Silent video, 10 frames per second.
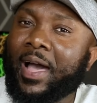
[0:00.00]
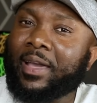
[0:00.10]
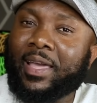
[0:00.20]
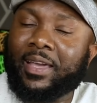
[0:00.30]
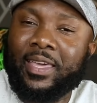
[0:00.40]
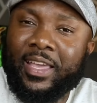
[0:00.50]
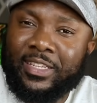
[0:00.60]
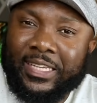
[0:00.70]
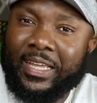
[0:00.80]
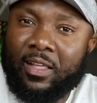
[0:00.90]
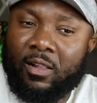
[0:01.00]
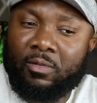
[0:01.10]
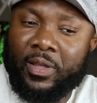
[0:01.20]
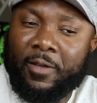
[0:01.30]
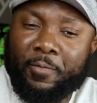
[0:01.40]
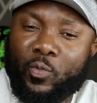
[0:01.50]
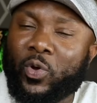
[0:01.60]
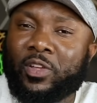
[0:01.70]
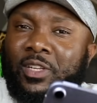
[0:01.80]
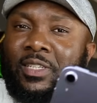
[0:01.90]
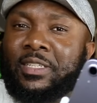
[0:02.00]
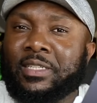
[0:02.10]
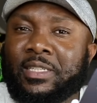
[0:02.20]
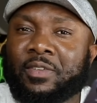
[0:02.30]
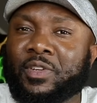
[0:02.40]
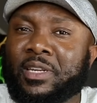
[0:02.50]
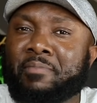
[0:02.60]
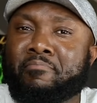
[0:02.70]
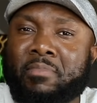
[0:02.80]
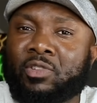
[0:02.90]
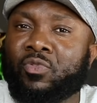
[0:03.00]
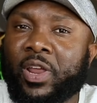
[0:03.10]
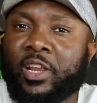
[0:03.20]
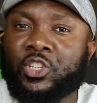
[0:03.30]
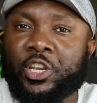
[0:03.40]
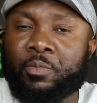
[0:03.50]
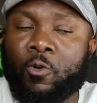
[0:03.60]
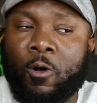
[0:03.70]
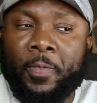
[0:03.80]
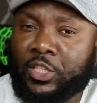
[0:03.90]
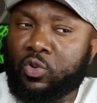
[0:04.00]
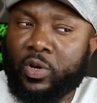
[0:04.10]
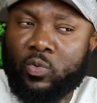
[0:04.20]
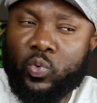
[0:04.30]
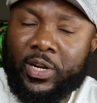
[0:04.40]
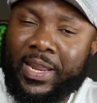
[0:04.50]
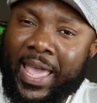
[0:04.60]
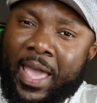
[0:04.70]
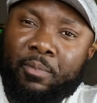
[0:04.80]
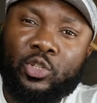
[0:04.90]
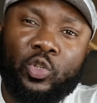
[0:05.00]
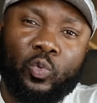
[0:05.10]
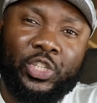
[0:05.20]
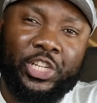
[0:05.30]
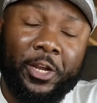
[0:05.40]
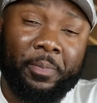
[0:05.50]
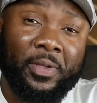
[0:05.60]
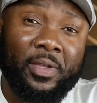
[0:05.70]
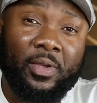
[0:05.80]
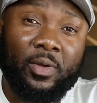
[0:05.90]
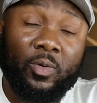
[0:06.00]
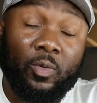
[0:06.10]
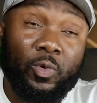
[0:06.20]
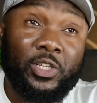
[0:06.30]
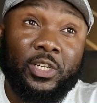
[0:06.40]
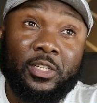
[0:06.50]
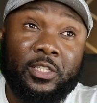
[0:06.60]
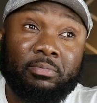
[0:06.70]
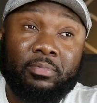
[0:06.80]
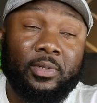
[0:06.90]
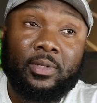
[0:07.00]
I can't tell whether this is even a mid-range anymore. It's loaded with an M2 chip, which is